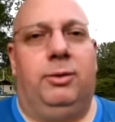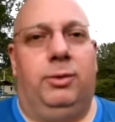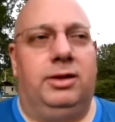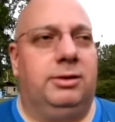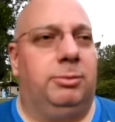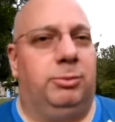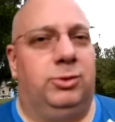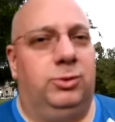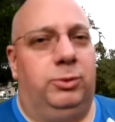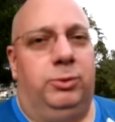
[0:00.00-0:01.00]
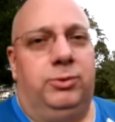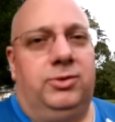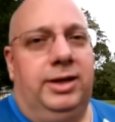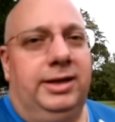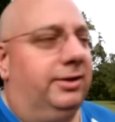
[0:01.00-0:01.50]
welcome to
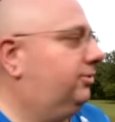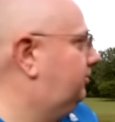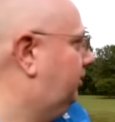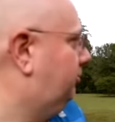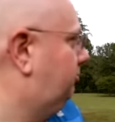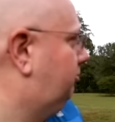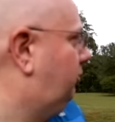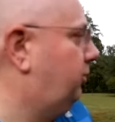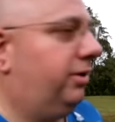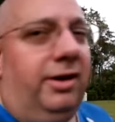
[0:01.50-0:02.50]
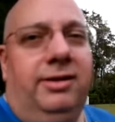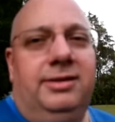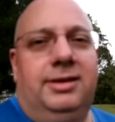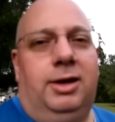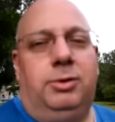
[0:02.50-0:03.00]
sunny southern Florida.
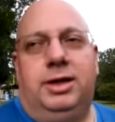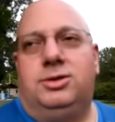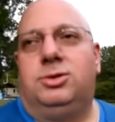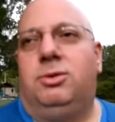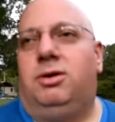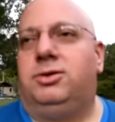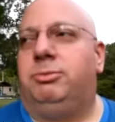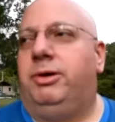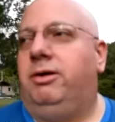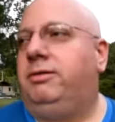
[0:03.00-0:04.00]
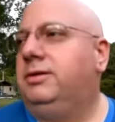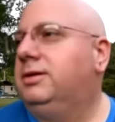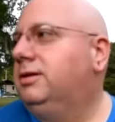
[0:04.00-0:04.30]
I will catch you all tomorrow.